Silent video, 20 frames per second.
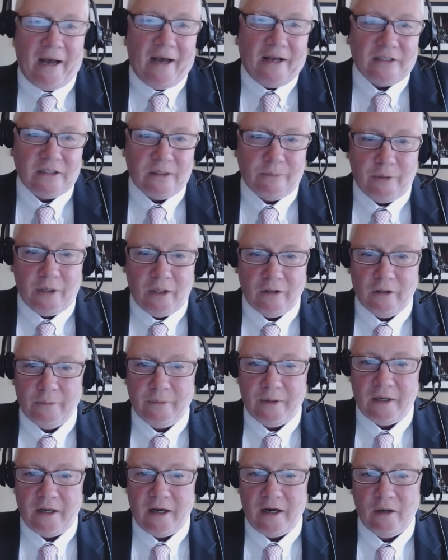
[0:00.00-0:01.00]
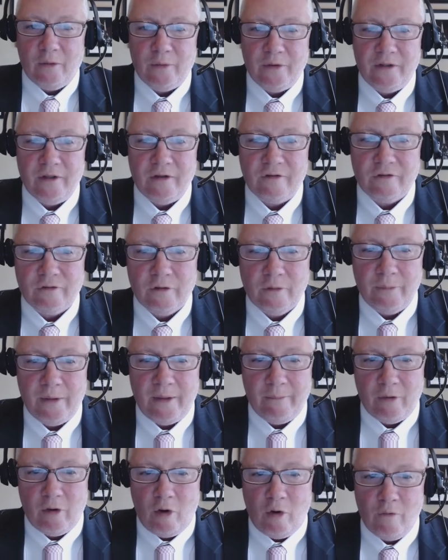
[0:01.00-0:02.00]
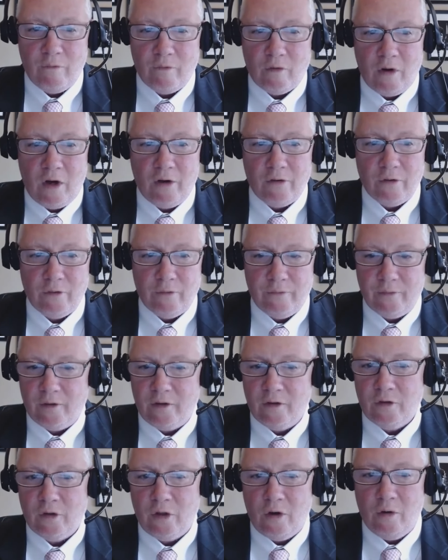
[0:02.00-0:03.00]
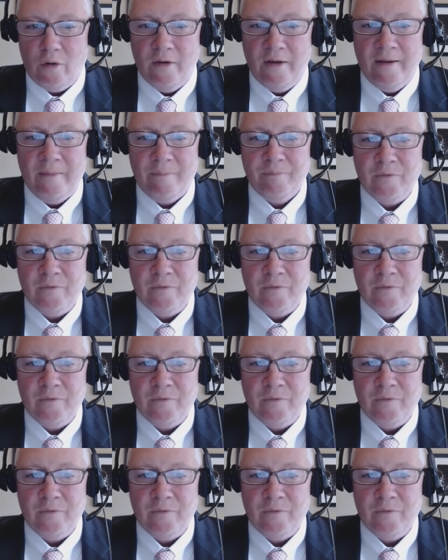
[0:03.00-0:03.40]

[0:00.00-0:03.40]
possibly a little bit higher with the external beam. Overall, though, very low.